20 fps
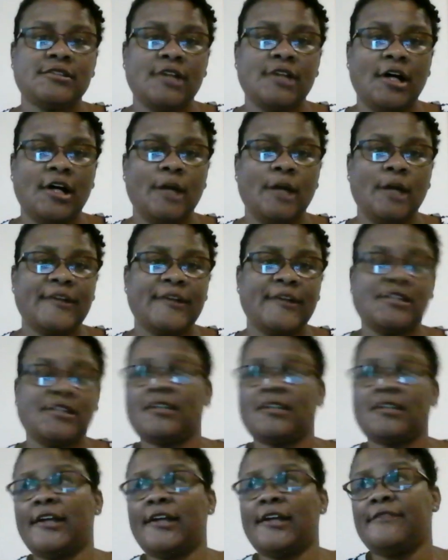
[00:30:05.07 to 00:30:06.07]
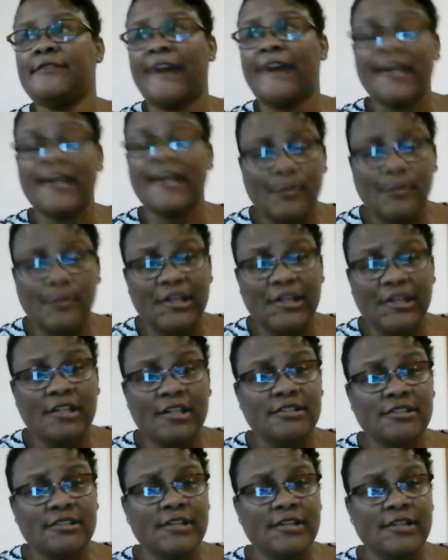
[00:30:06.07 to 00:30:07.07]
I take a lot of
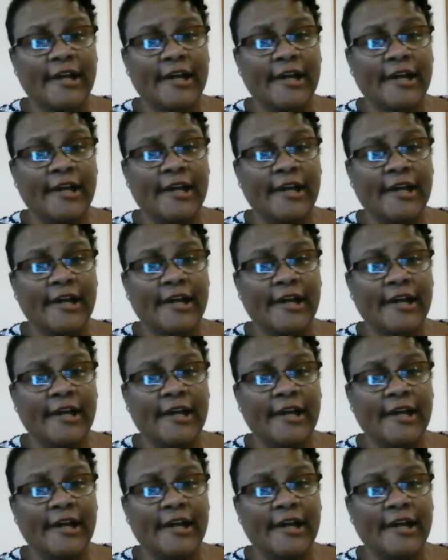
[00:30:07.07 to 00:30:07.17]
vitamins.